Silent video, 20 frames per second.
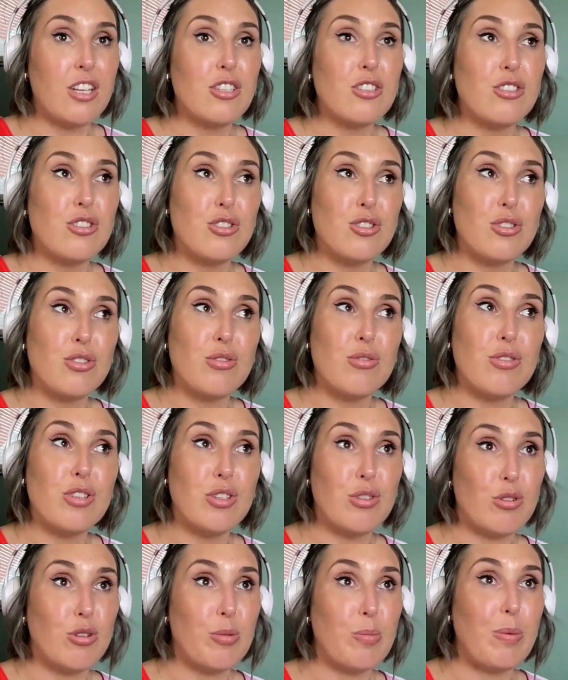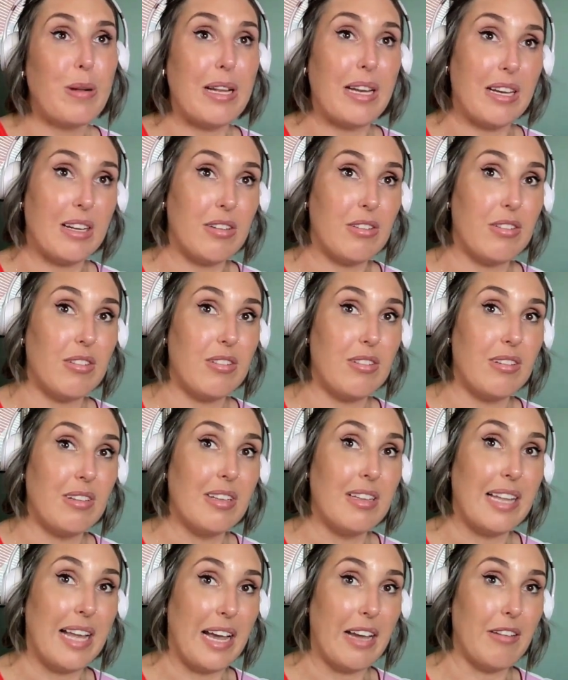to your political
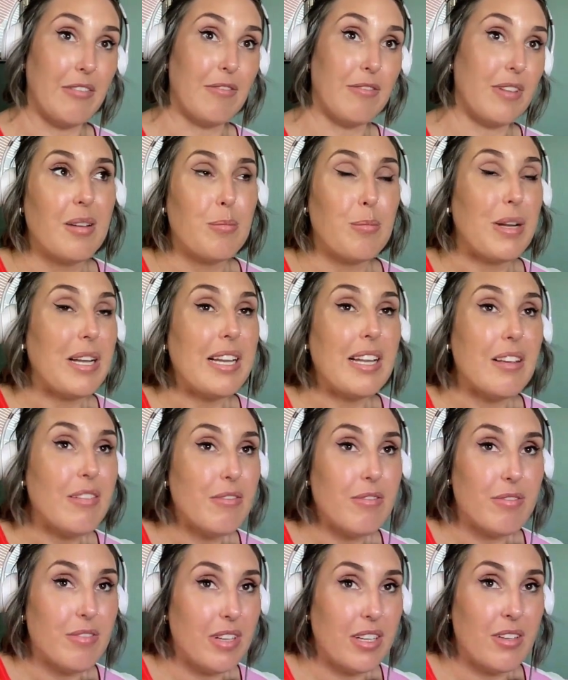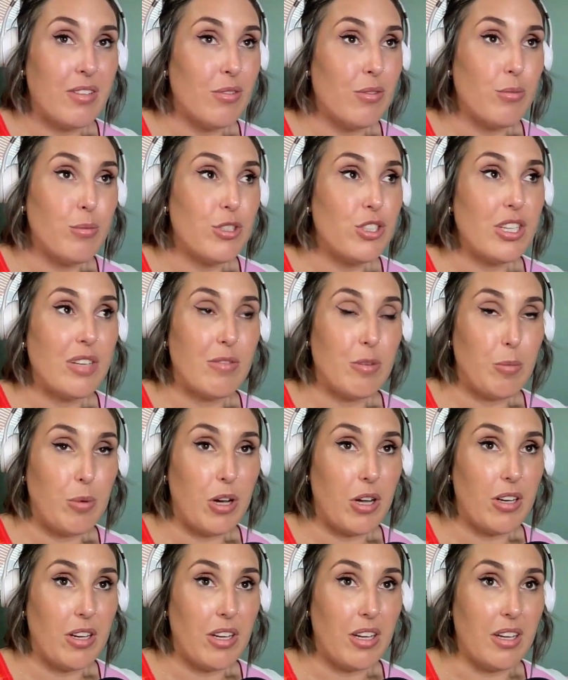life. Believe in whichever
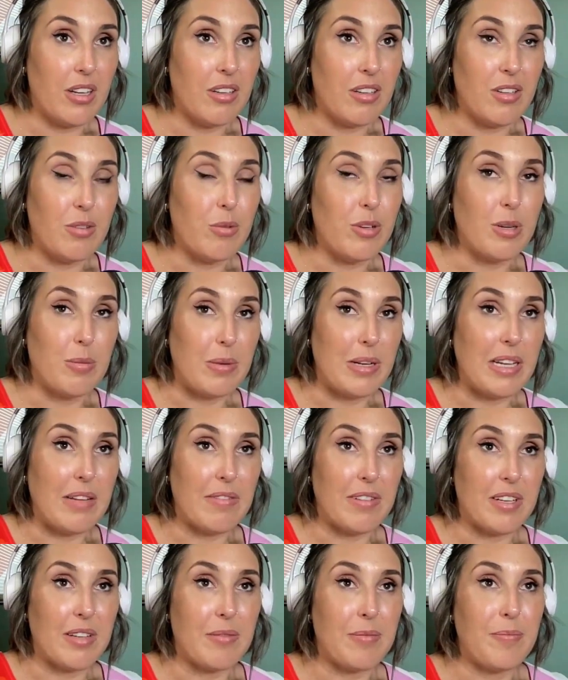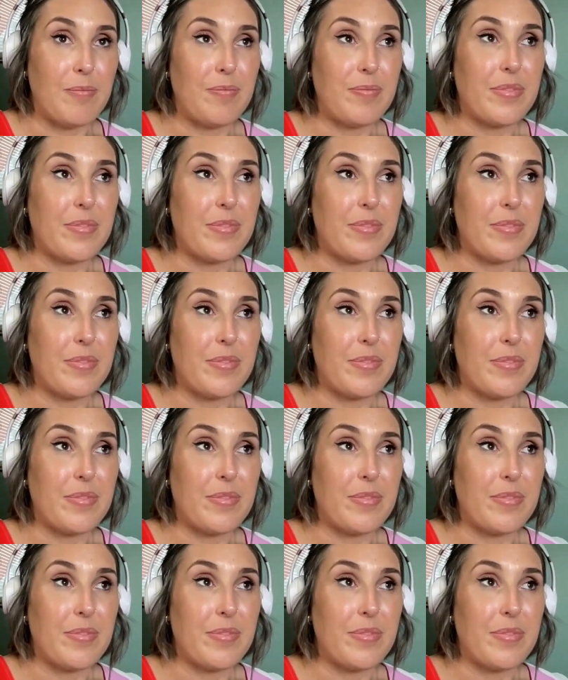party you want to believe in.